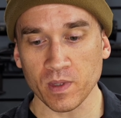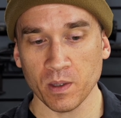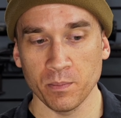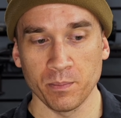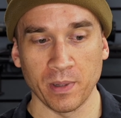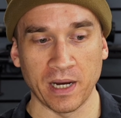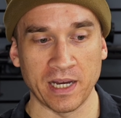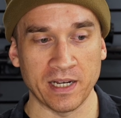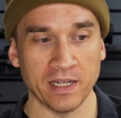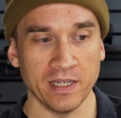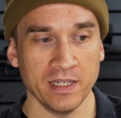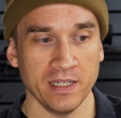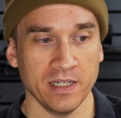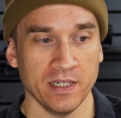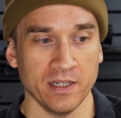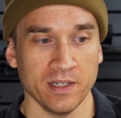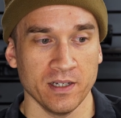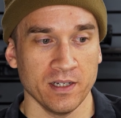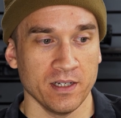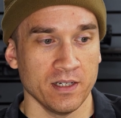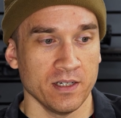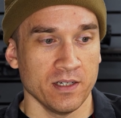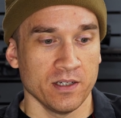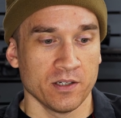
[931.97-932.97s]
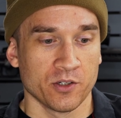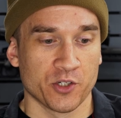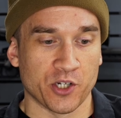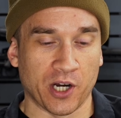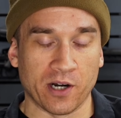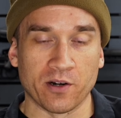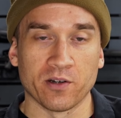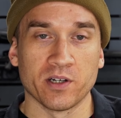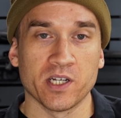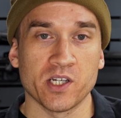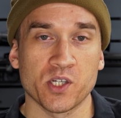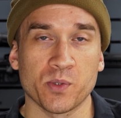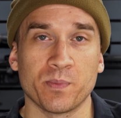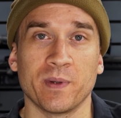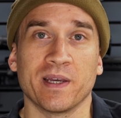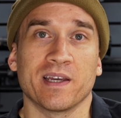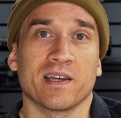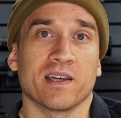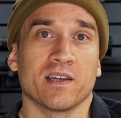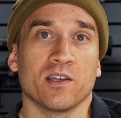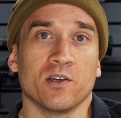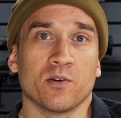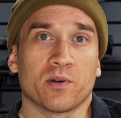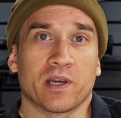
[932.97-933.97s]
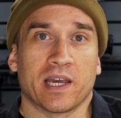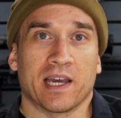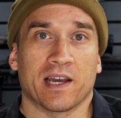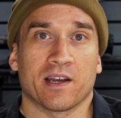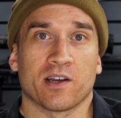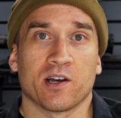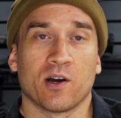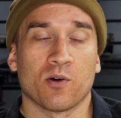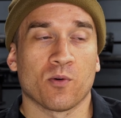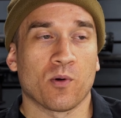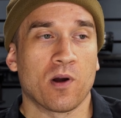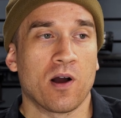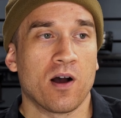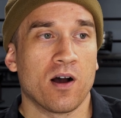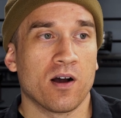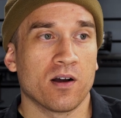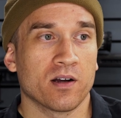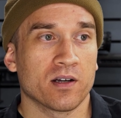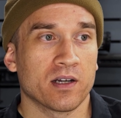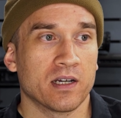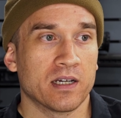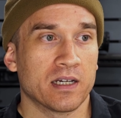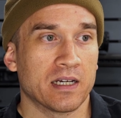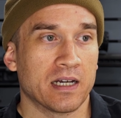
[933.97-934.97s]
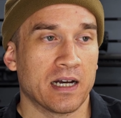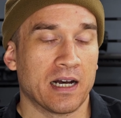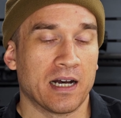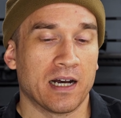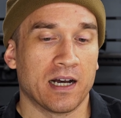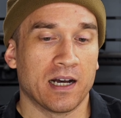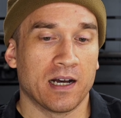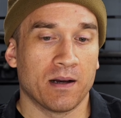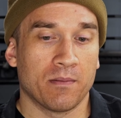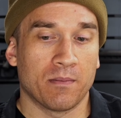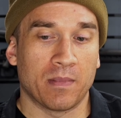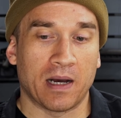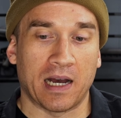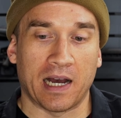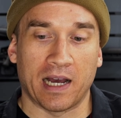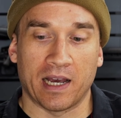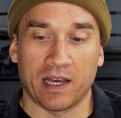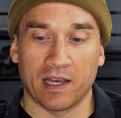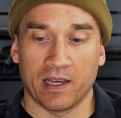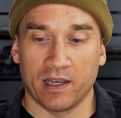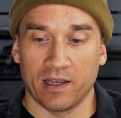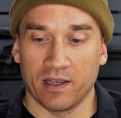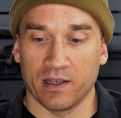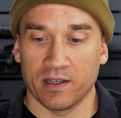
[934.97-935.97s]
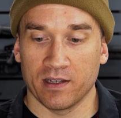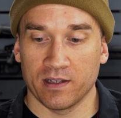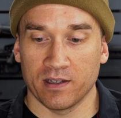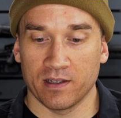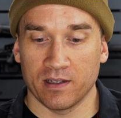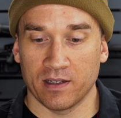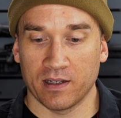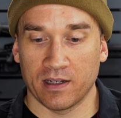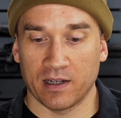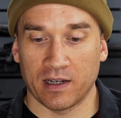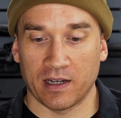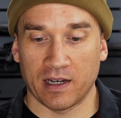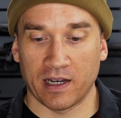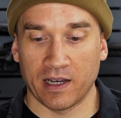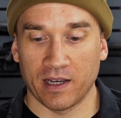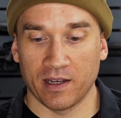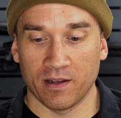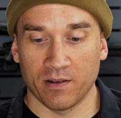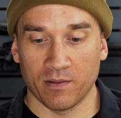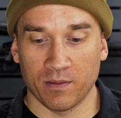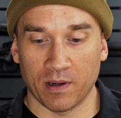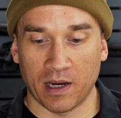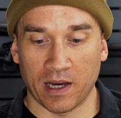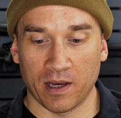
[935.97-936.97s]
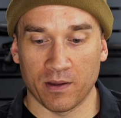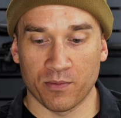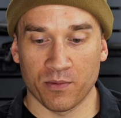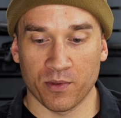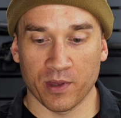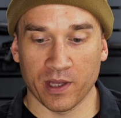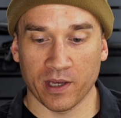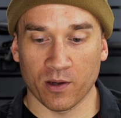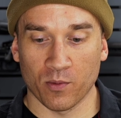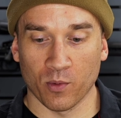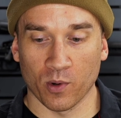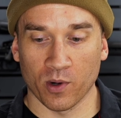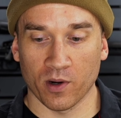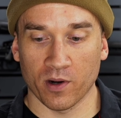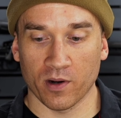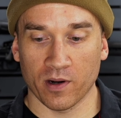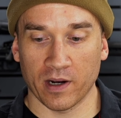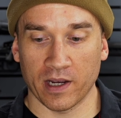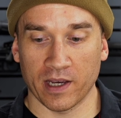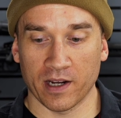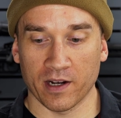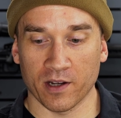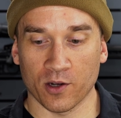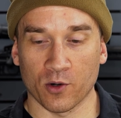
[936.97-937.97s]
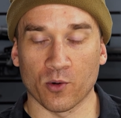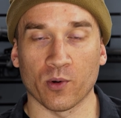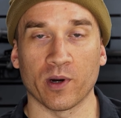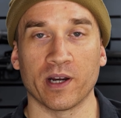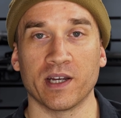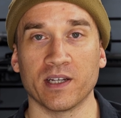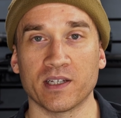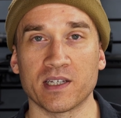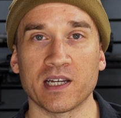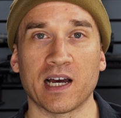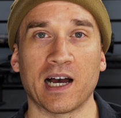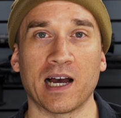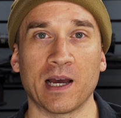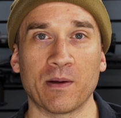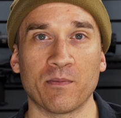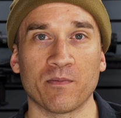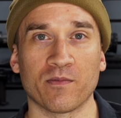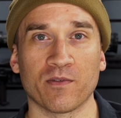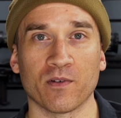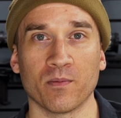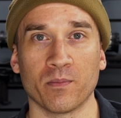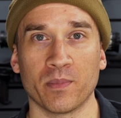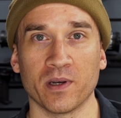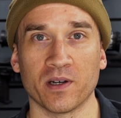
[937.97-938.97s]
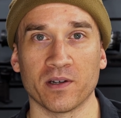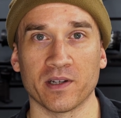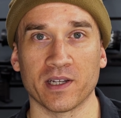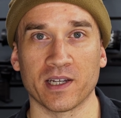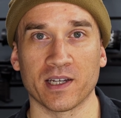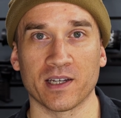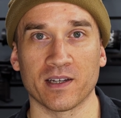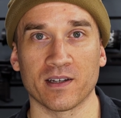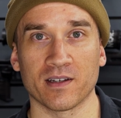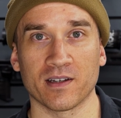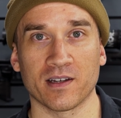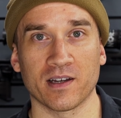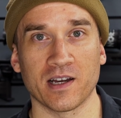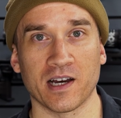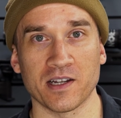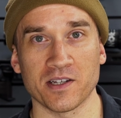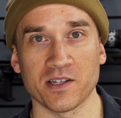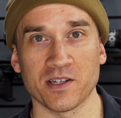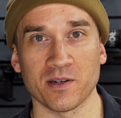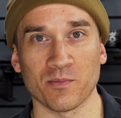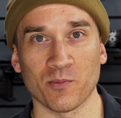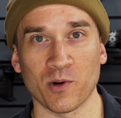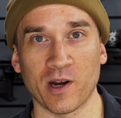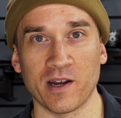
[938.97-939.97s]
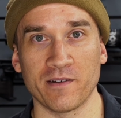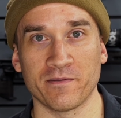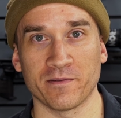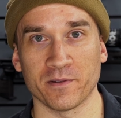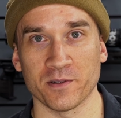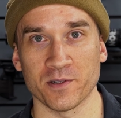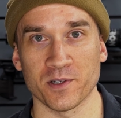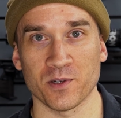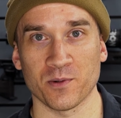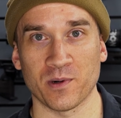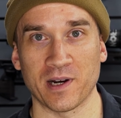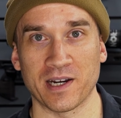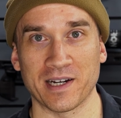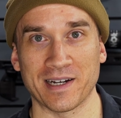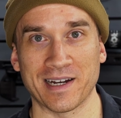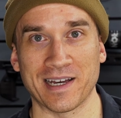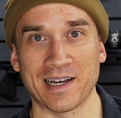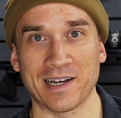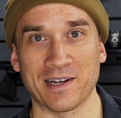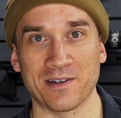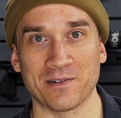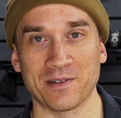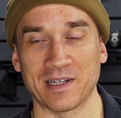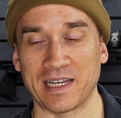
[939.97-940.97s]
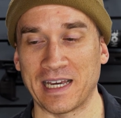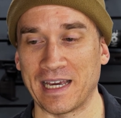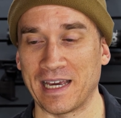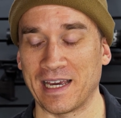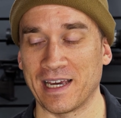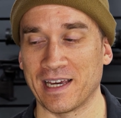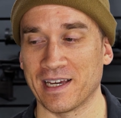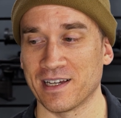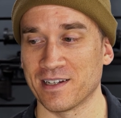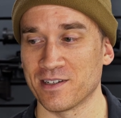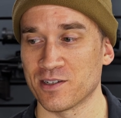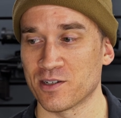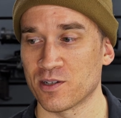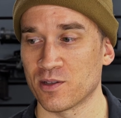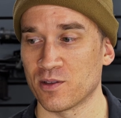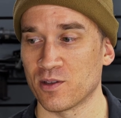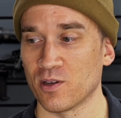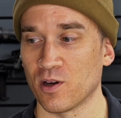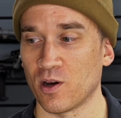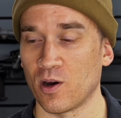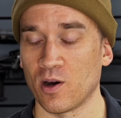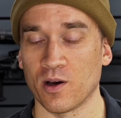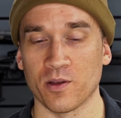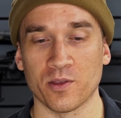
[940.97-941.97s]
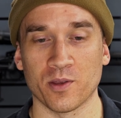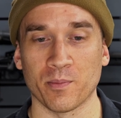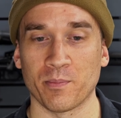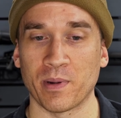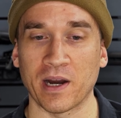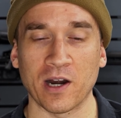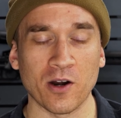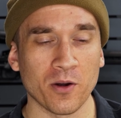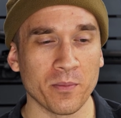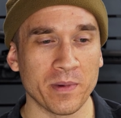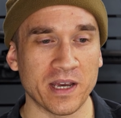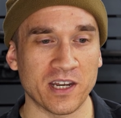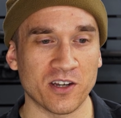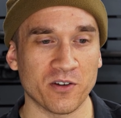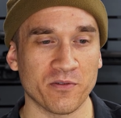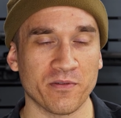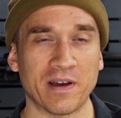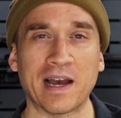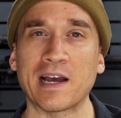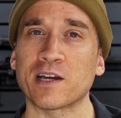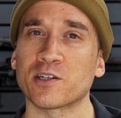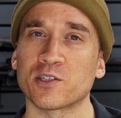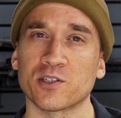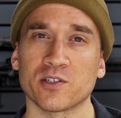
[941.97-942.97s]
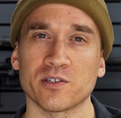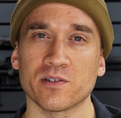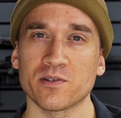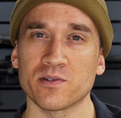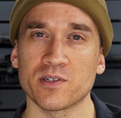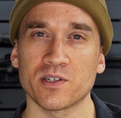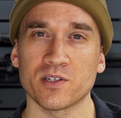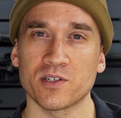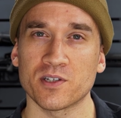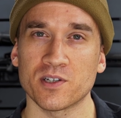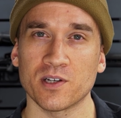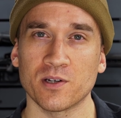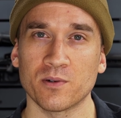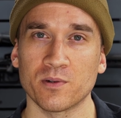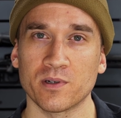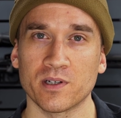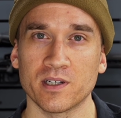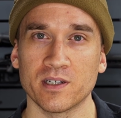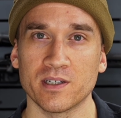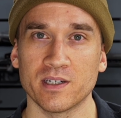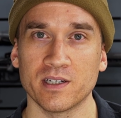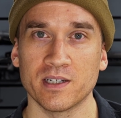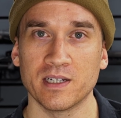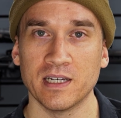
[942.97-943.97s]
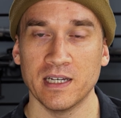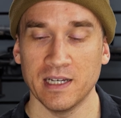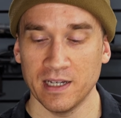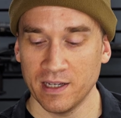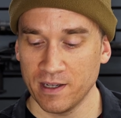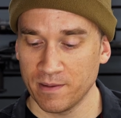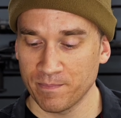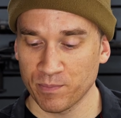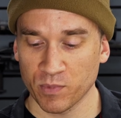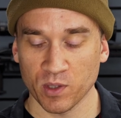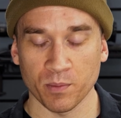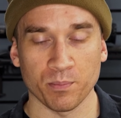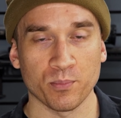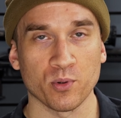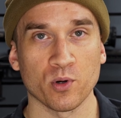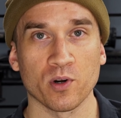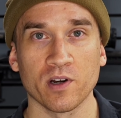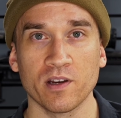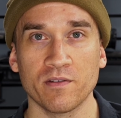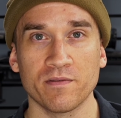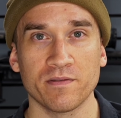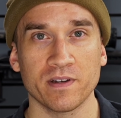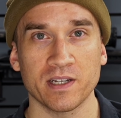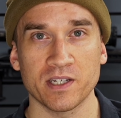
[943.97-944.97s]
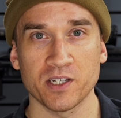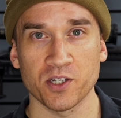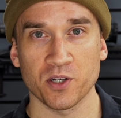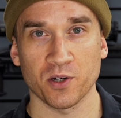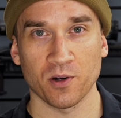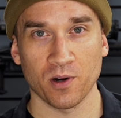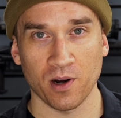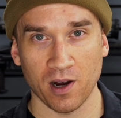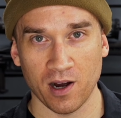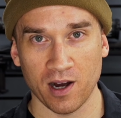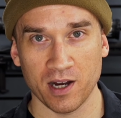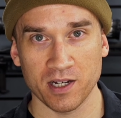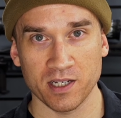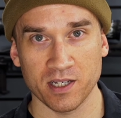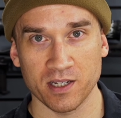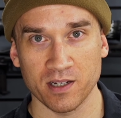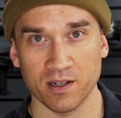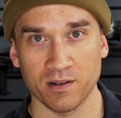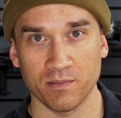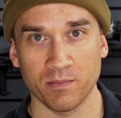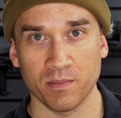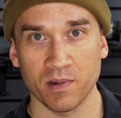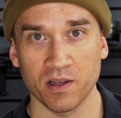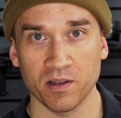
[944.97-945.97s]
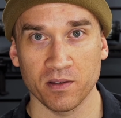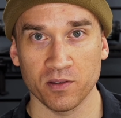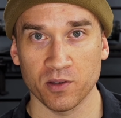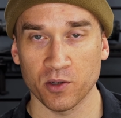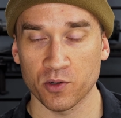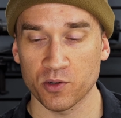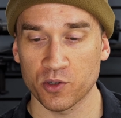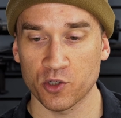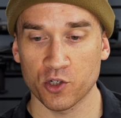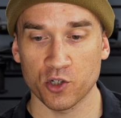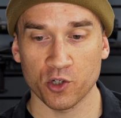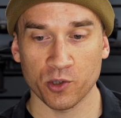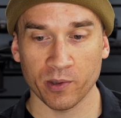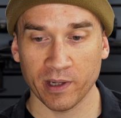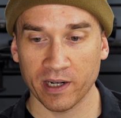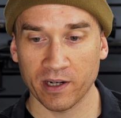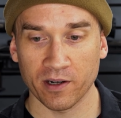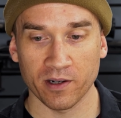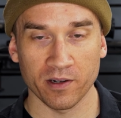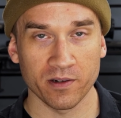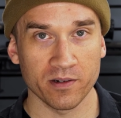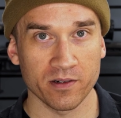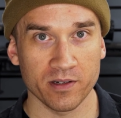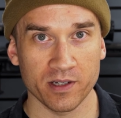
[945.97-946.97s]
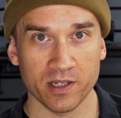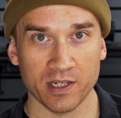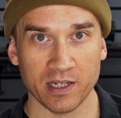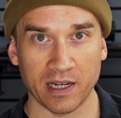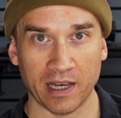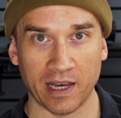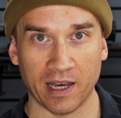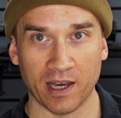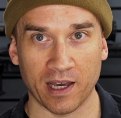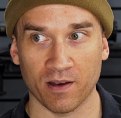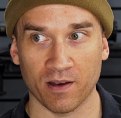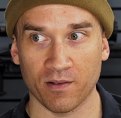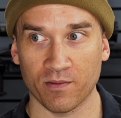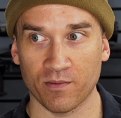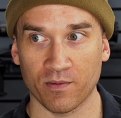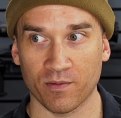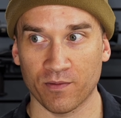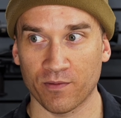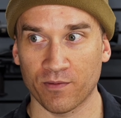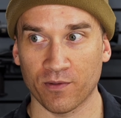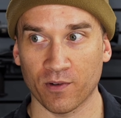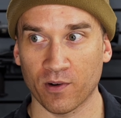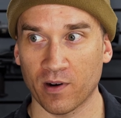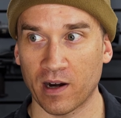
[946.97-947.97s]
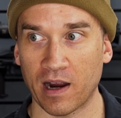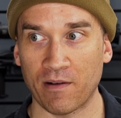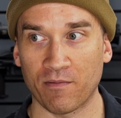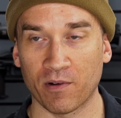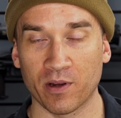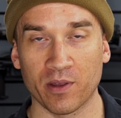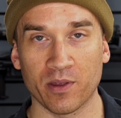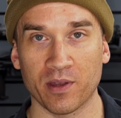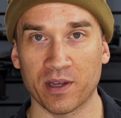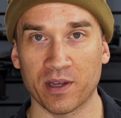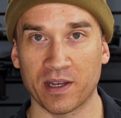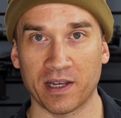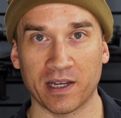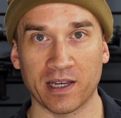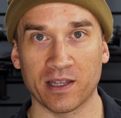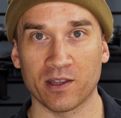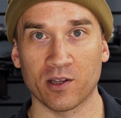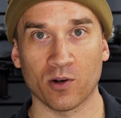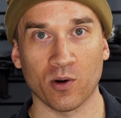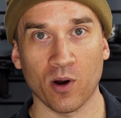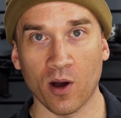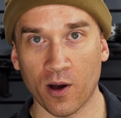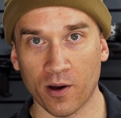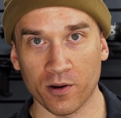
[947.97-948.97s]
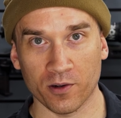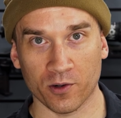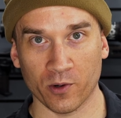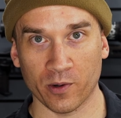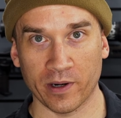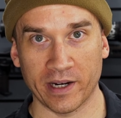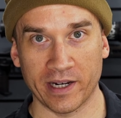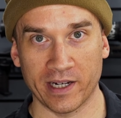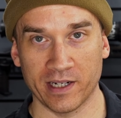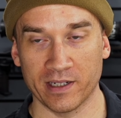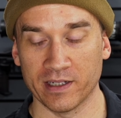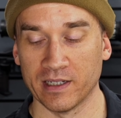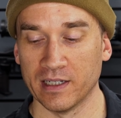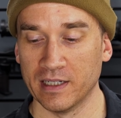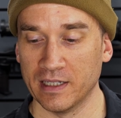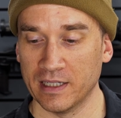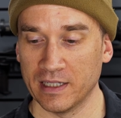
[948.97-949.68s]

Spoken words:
But generally speaking, you can't go wrong. I think we're in a great time for building custom rifles right now, and the barrel manufacturers are so good. The prefits are awesome. There's triggers for everything, and they're all great.